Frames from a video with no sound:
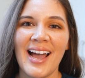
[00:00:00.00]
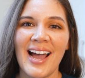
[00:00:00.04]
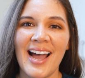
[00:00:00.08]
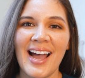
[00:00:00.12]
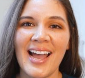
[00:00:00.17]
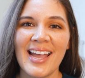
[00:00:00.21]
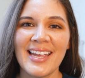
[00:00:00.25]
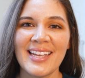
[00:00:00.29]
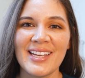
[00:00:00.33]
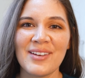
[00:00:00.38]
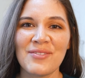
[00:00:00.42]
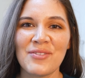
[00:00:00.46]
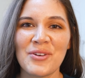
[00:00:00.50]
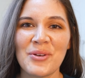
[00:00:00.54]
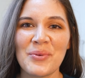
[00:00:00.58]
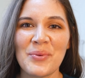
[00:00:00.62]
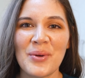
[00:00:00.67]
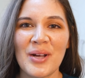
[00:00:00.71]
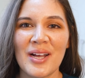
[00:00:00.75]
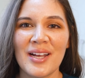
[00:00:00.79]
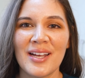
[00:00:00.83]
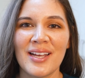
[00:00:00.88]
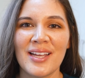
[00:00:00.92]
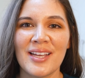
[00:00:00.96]
Hi
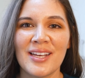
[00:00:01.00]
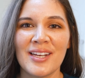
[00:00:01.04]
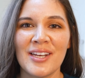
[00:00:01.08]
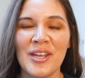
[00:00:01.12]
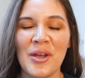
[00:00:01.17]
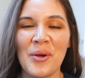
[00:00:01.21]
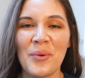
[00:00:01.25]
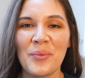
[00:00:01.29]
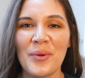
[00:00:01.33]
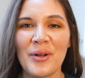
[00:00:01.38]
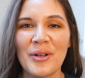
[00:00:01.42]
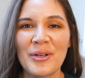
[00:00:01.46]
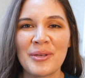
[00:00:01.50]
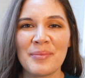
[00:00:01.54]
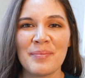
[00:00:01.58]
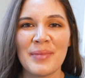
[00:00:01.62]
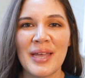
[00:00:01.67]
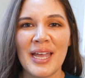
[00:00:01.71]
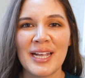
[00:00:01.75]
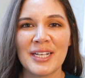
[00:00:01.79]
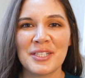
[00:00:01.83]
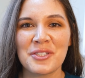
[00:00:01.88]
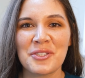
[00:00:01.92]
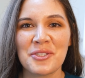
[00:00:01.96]
everyone, welcome
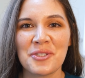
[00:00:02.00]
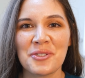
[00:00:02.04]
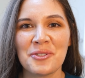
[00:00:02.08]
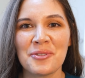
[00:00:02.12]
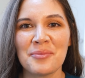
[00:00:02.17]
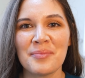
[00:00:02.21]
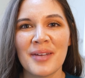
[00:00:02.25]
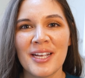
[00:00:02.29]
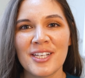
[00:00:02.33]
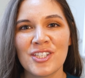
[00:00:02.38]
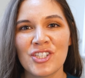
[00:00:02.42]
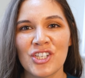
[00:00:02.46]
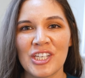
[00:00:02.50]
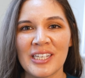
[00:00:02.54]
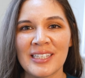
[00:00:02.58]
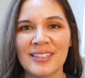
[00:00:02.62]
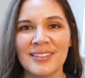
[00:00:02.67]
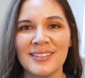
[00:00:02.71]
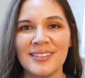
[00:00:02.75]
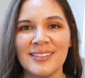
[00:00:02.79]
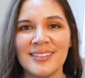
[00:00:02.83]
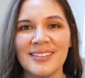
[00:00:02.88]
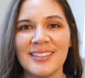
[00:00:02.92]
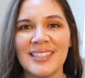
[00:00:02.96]
back to my
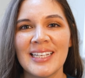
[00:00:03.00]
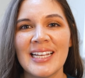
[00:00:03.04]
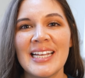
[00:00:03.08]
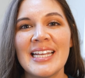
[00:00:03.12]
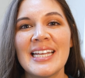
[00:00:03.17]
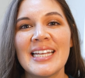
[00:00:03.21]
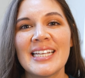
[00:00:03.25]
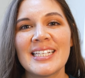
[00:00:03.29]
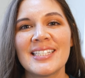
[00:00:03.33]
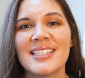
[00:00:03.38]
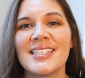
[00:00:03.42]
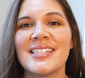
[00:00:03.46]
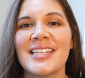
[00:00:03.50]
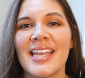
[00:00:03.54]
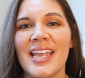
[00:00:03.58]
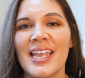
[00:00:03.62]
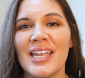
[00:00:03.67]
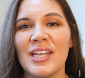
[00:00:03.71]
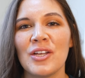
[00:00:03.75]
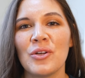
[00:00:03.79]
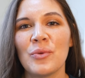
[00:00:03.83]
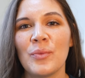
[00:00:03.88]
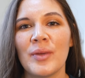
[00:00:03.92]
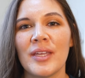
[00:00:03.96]
channel.
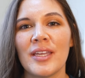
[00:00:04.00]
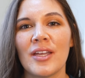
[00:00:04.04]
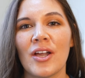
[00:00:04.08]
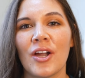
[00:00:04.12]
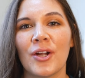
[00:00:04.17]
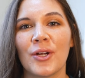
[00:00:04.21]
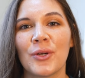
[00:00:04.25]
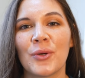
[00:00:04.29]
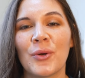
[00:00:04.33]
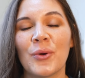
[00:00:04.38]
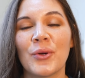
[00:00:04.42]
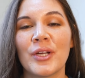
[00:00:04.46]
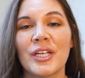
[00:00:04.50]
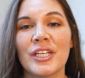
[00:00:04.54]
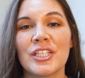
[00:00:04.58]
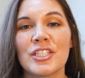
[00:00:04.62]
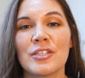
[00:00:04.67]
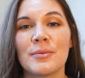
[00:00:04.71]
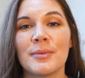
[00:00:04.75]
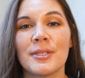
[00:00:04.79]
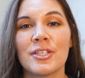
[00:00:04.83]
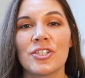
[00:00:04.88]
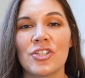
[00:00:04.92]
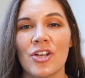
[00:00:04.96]
Today we are
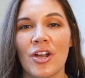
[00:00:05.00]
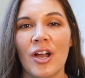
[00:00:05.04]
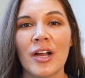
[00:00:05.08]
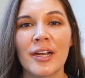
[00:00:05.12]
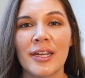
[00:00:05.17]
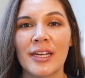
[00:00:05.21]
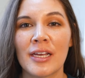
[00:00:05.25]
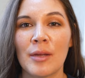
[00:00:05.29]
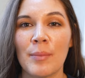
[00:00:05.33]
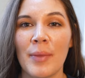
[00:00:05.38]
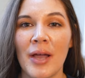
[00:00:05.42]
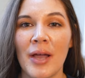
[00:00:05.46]
going to be talking